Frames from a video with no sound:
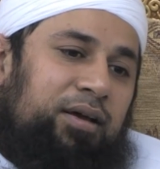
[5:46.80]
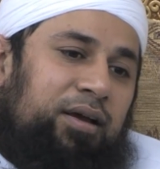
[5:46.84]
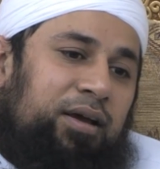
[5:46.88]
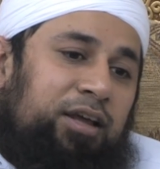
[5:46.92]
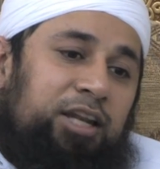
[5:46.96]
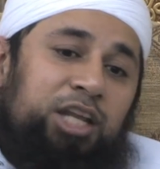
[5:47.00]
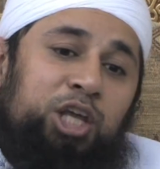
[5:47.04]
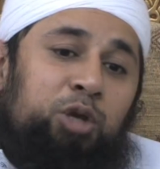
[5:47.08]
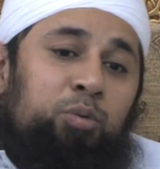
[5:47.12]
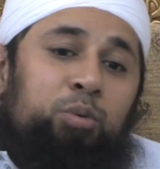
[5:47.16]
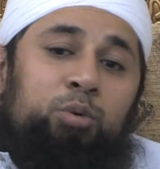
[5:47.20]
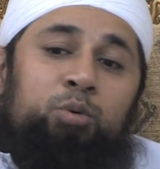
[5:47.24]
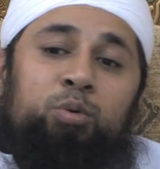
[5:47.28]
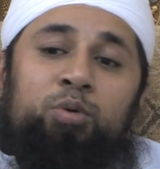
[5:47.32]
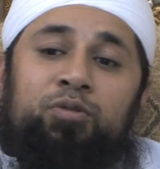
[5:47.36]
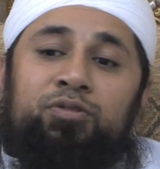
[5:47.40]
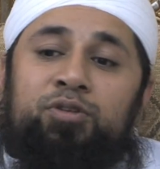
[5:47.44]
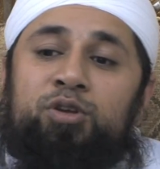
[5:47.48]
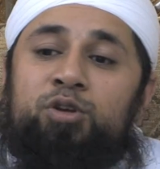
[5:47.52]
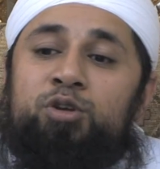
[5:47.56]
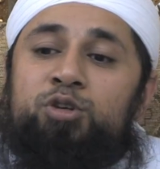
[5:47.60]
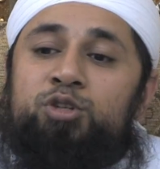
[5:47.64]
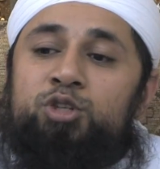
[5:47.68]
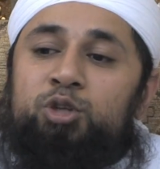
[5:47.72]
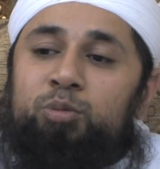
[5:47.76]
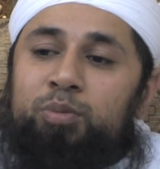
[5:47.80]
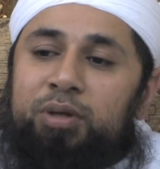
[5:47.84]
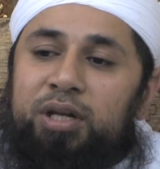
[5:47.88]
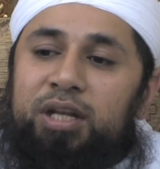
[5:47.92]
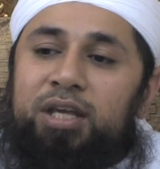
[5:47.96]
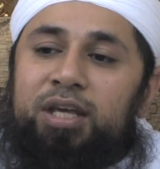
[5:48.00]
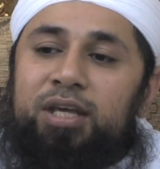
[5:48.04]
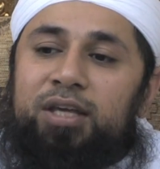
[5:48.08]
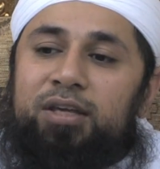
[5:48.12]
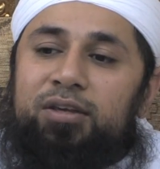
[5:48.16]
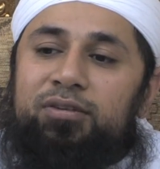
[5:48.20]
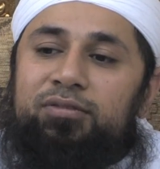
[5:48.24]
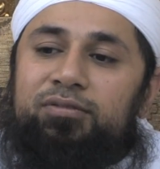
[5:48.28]
And he will refuse to
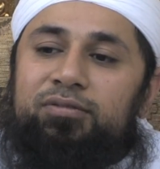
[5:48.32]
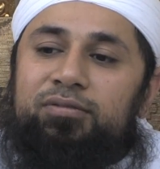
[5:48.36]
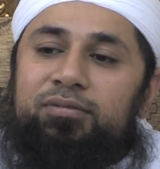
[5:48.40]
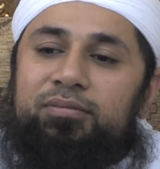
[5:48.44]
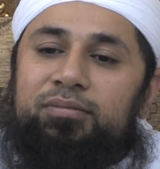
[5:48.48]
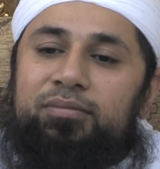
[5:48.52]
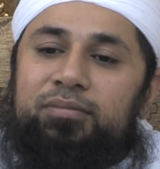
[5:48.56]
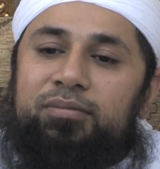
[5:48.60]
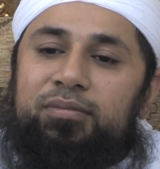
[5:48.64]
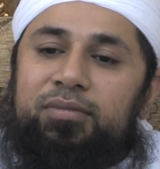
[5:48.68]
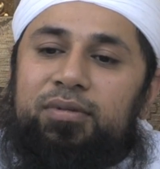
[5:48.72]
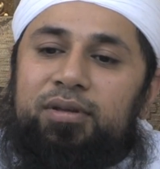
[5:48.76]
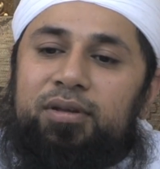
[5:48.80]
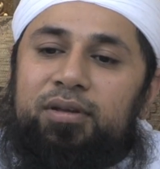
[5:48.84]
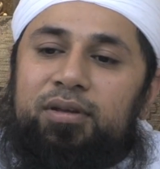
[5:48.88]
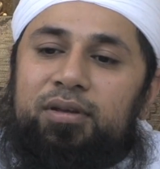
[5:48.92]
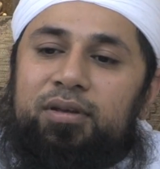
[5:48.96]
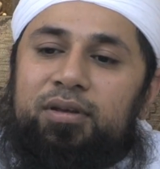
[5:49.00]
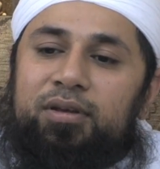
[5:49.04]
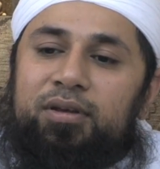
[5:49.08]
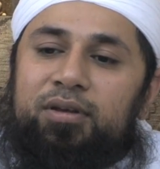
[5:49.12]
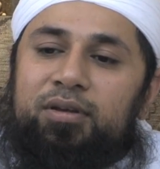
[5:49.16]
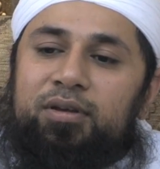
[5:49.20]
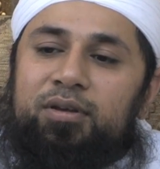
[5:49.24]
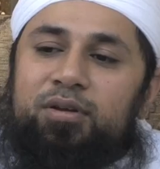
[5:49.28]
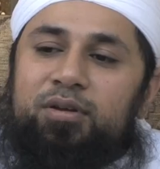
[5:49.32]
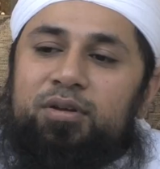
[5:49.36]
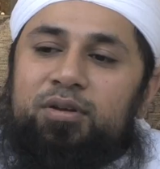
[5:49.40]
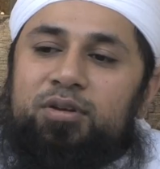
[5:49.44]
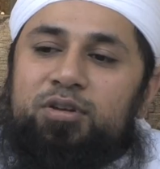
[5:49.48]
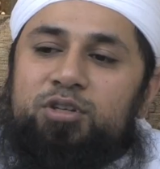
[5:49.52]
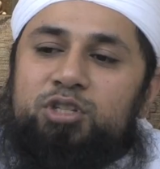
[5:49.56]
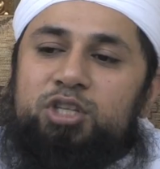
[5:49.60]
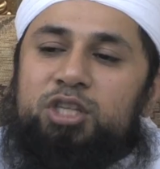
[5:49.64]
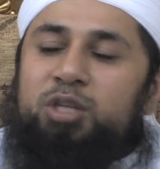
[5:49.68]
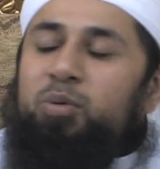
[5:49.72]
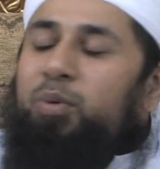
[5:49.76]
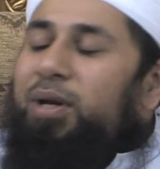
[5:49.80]
believe.
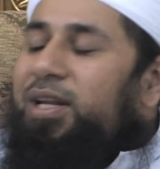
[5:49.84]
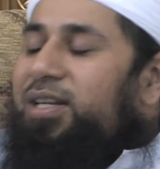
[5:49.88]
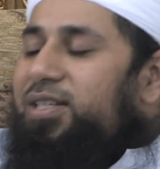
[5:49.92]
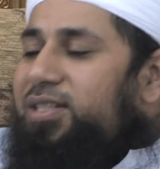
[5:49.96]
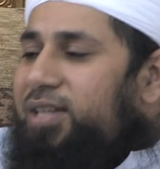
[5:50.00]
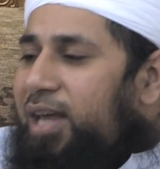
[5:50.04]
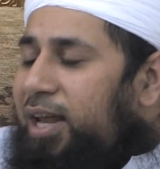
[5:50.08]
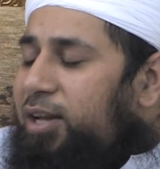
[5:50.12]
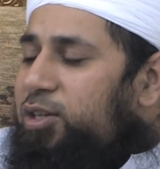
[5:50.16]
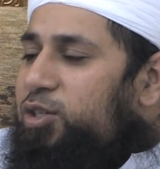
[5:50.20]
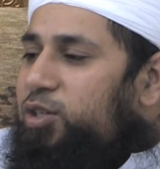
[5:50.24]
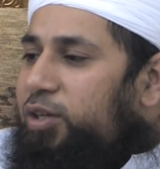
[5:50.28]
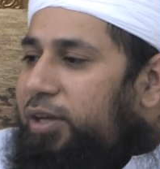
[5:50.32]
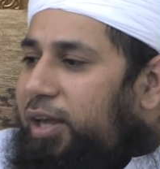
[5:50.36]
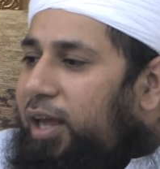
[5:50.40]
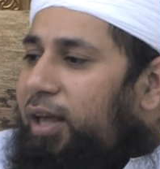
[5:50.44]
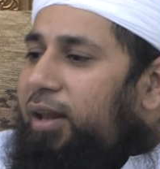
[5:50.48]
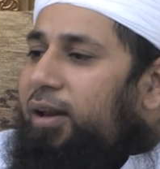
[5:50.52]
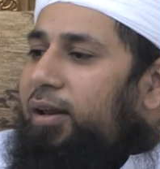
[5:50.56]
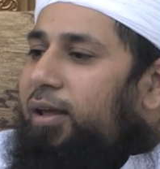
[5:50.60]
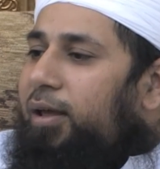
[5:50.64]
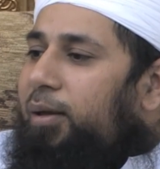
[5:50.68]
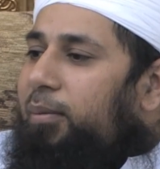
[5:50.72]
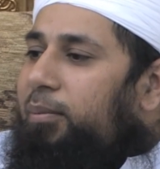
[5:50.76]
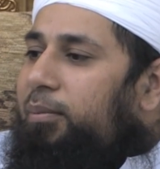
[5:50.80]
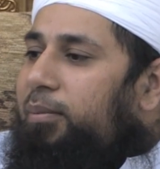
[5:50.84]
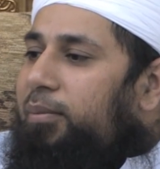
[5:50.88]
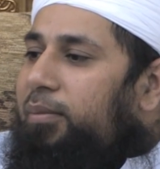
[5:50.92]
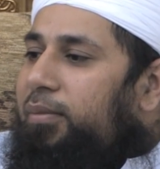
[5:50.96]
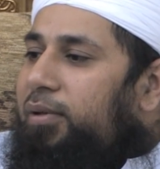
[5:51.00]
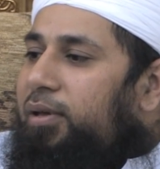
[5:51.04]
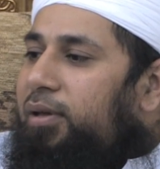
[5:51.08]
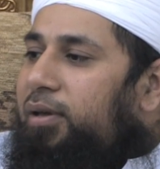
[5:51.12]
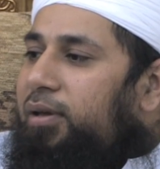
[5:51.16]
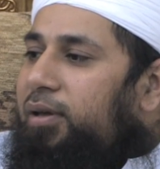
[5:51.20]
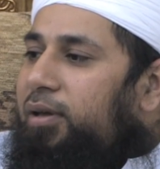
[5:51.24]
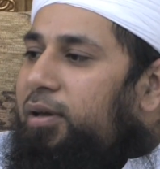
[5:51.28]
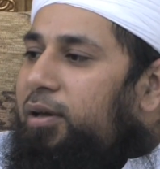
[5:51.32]
So they will intend to kill him,
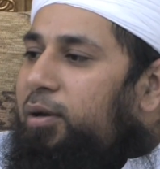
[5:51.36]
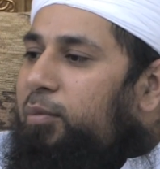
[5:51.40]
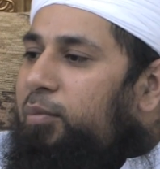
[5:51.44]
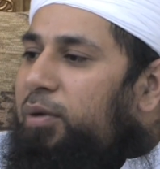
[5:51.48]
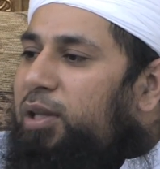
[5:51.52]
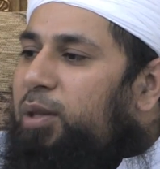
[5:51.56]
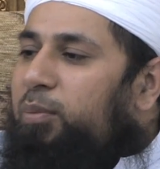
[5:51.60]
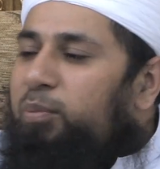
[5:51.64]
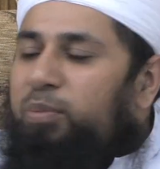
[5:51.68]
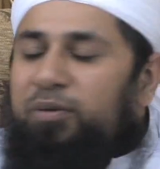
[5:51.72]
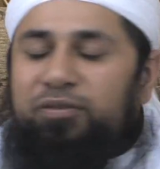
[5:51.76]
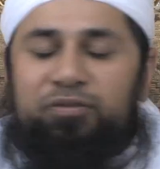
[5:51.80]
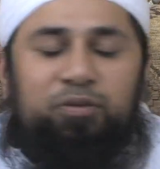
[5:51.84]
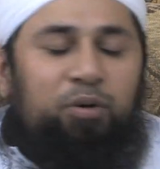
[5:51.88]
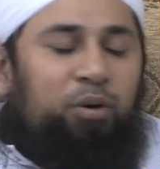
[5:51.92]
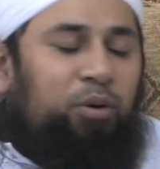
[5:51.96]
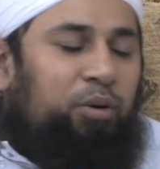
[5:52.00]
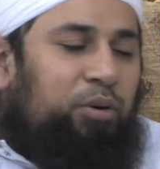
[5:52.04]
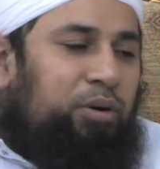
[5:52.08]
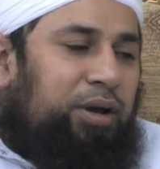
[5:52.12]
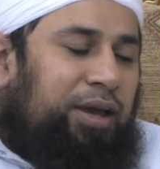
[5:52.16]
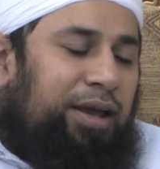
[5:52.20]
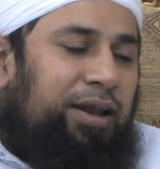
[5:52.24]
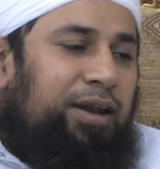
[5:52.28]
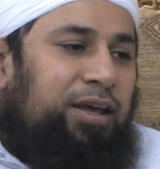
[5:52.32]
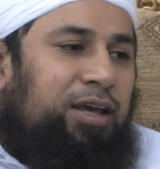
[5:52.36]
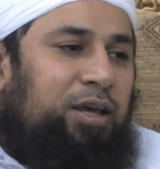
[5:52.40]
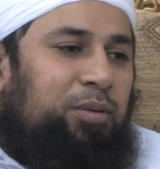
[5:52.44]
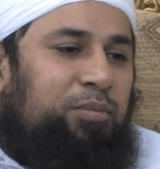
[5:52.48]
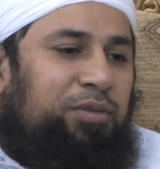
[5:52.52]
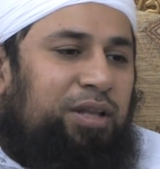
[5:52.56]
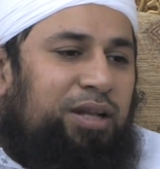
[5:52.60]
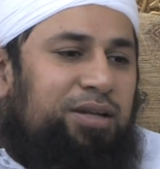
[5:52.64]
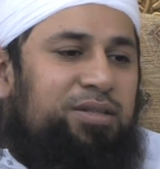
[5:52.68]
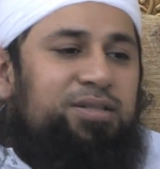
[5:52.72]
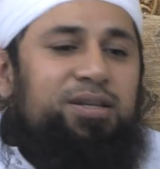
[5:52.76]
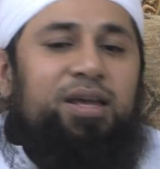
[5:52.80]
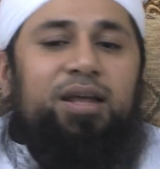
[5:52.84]
but then before killing
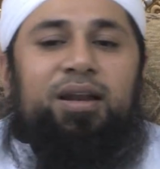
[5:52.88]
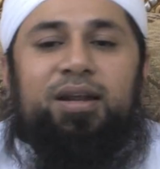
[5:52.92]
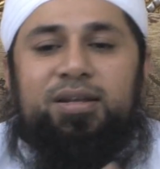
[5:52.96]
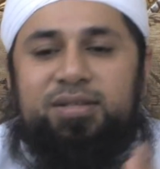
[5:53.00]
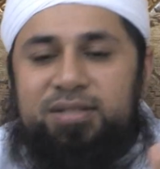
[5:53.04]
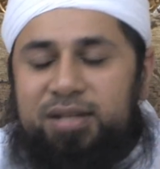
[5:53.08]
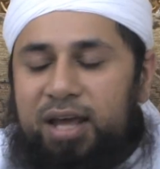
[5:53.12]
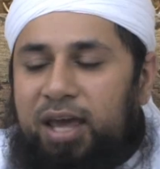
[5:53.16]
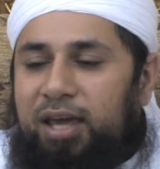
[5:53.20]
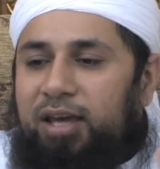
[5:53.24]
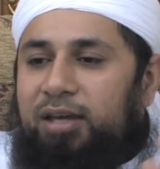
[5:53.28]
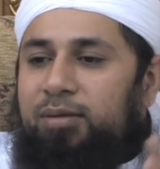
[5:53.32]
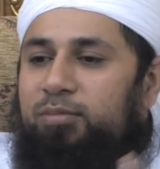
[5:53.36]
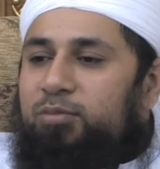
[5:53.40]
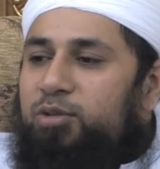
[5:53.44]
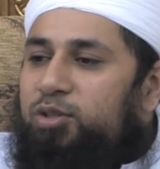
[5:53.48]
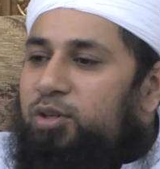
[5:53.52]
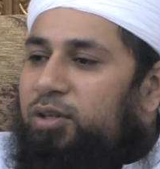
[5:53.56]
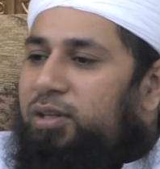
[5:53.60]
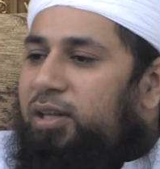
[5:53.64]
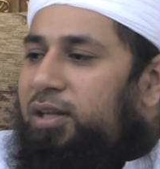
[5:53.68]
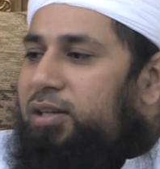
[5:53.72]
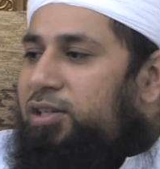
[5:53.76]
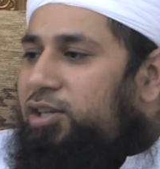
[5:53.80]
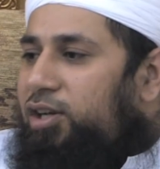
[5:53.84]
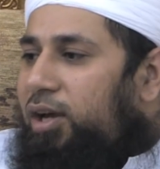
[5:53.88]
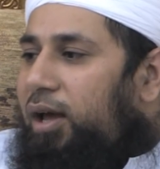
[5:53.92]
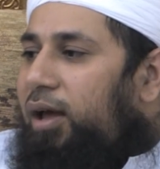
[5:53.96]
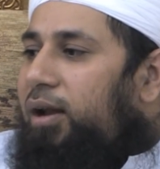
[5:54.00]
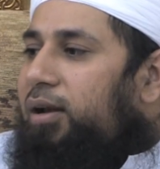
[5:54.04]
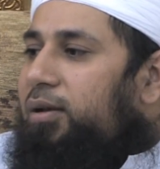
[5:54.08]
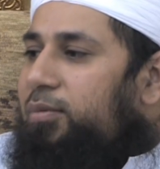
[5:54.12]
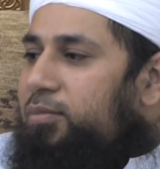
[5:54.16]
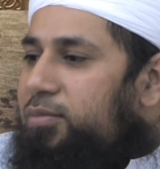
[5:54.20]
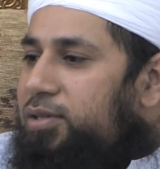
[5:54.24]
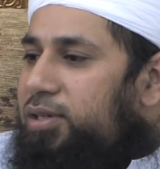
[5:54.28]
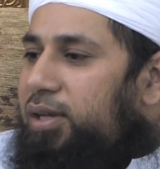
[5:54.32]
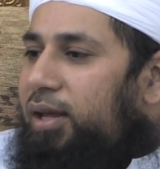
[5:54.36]
him, they'll say, let's take him to
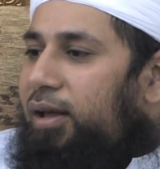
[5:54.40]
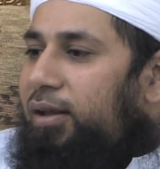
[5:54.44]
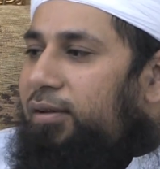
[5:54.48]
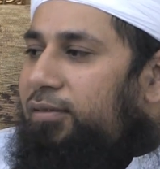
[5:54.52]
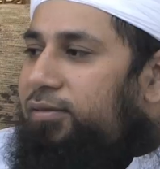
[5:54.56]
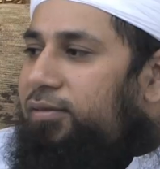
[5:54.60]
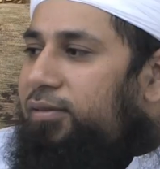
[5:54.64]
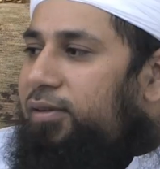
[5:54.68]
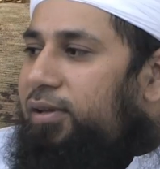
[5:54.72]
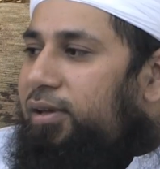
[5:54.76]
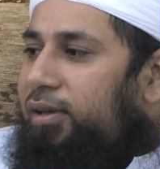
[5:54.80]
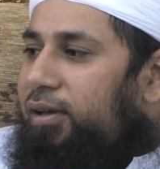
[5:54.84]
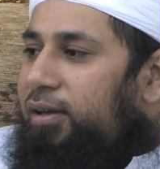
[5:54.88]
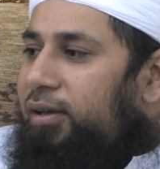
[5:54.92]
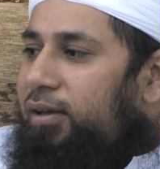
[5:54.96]
Dajjal himself.